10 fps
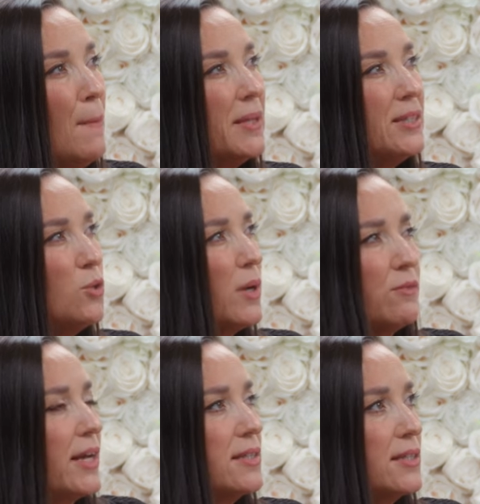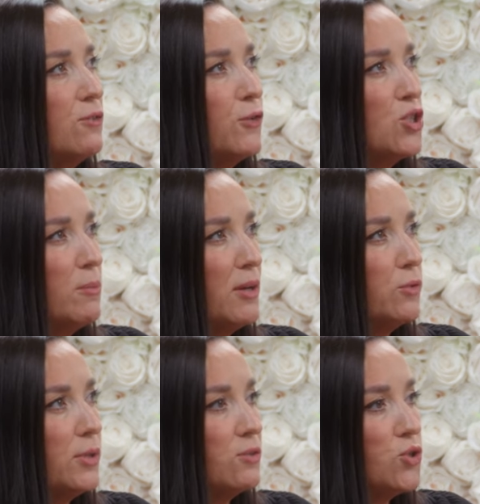But like there were red flags. Like the first time I
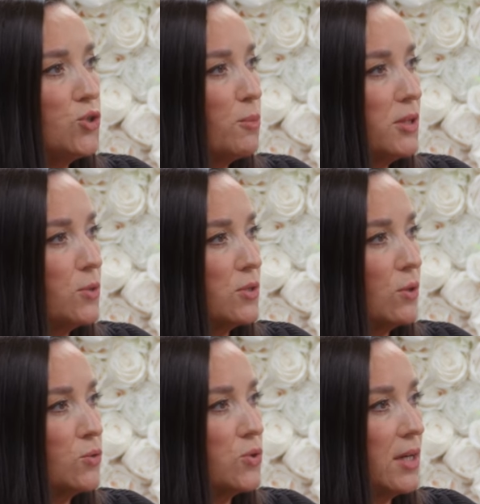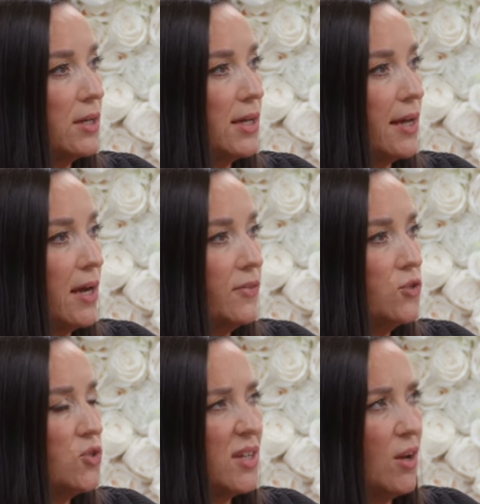flew down, she told me there was an ultrasound, and I got there.
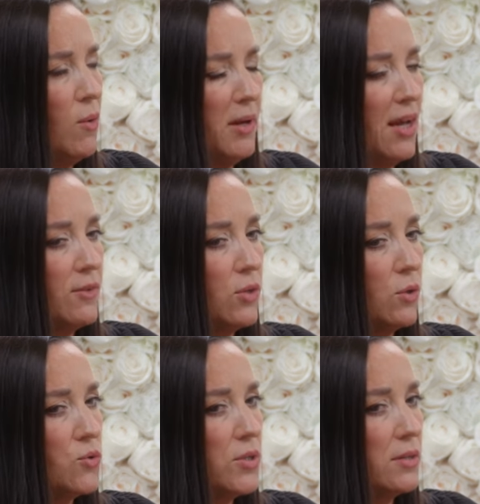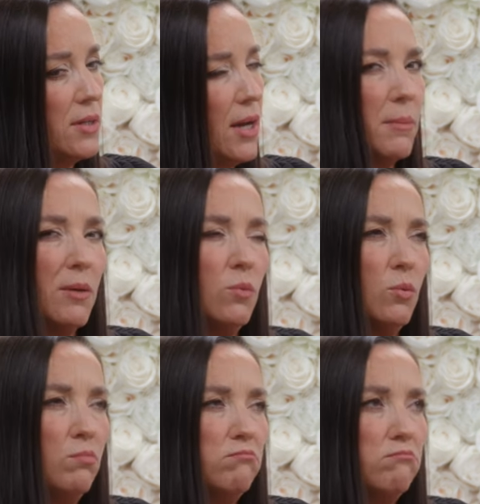She's like, "Oh, I'm not having an ultrasound today." I'm like,
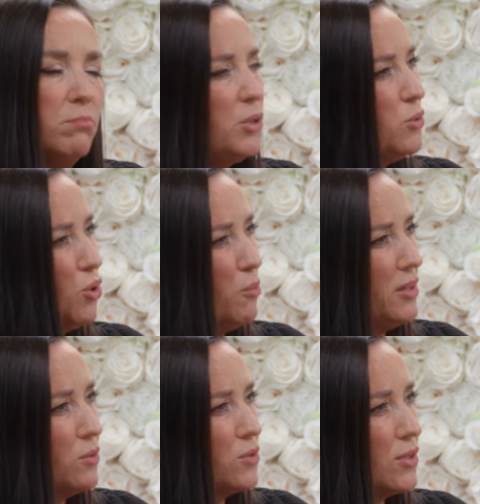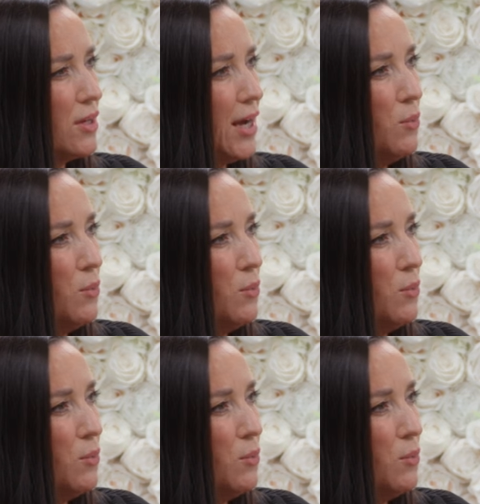"Well, but you told me there's an."